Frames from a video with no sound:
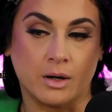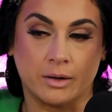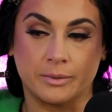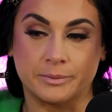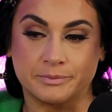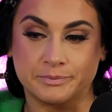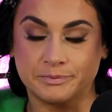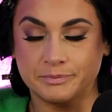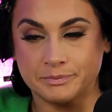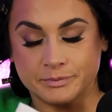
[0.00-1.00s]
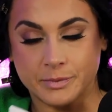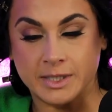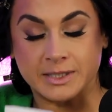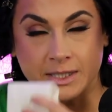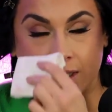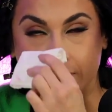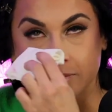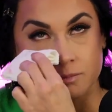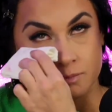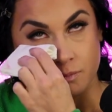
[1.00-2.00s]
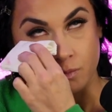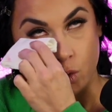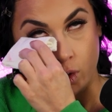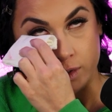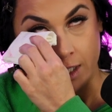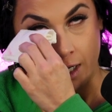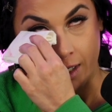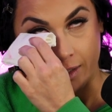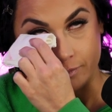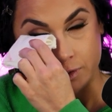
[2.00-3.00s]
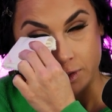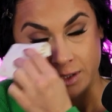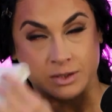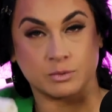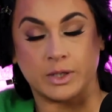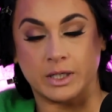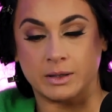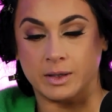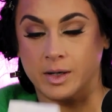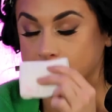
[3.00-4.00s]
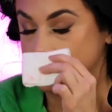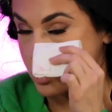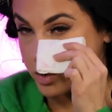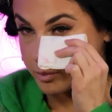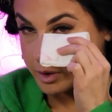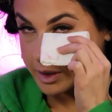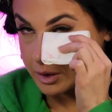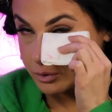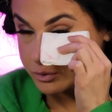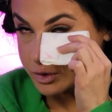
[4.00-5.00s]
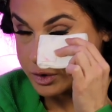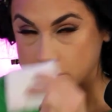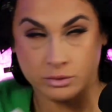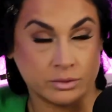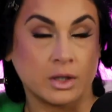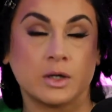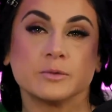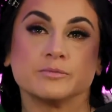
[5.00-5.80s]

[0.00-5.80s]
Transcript: I did it more times this week than I'm normally used to.